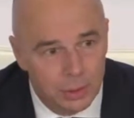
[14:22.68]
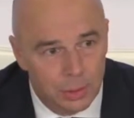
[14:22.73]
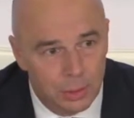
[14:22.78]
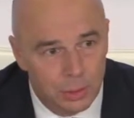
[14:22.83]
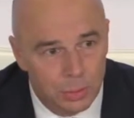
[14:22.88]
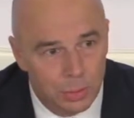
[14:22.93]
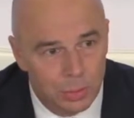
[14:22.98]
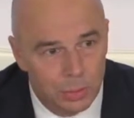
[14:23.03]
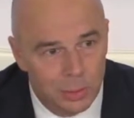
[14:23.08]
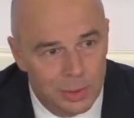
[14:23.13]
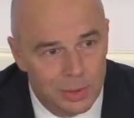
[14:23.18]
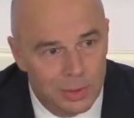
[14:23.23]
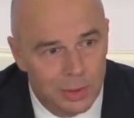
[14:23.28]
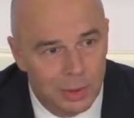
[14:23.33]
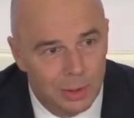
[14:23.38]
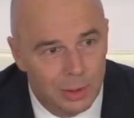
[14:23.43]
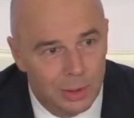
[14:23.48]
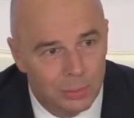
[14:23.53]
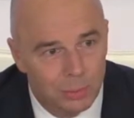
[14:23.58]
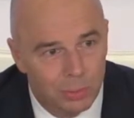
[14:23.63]
In the
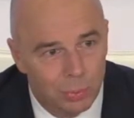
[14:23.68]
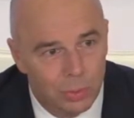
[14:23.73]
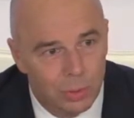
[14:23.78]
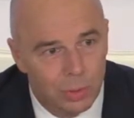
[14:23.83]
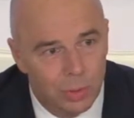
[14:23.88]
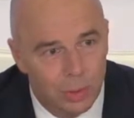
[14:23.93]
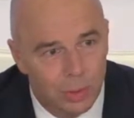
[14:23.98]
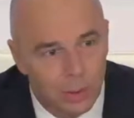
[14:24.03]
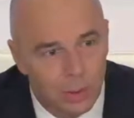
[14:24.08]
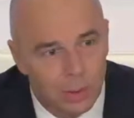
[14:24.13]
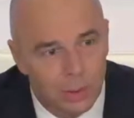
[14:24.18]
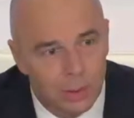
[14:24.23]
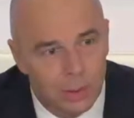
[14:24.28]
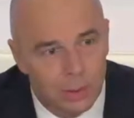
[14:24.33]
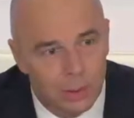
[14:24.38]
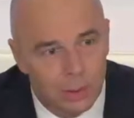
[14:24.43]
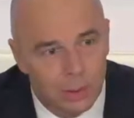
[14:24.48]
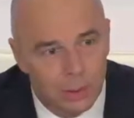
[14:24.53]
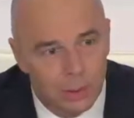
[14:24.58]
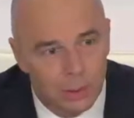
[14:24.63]
governmental
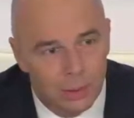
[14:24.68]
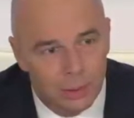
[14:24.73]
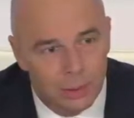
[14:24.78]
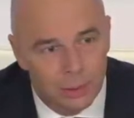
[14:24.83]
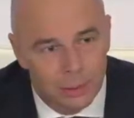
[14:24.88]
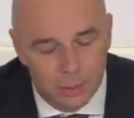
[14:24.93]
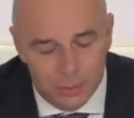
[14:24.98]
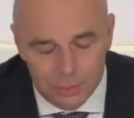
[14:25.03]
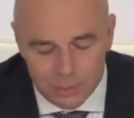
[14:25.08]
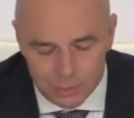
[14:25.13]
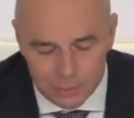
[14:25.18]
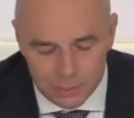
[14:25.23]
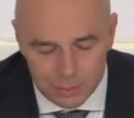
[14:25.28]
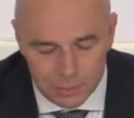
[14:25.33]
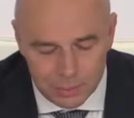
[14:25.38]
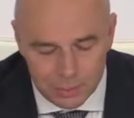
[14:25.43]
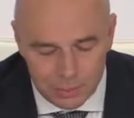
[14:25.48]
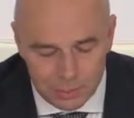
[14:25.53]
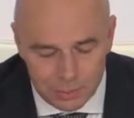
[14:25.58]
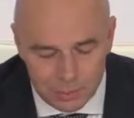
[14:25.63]
goals,
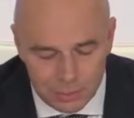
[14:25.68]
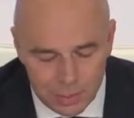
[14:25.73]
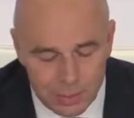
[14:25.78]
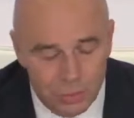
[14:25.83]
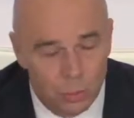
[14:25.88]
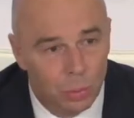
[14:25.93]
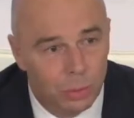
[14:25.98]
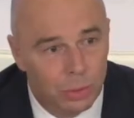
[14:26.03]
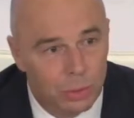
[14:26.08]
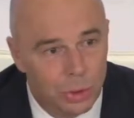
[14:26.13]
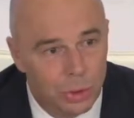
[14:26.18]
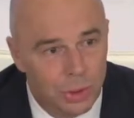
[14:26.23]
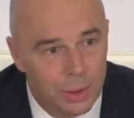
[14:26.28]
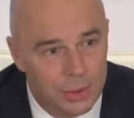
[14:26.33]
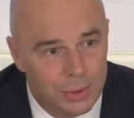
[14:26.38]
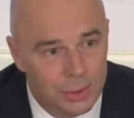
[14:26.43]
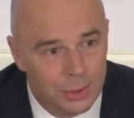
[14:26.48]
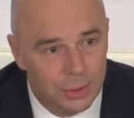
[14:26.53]
we'll again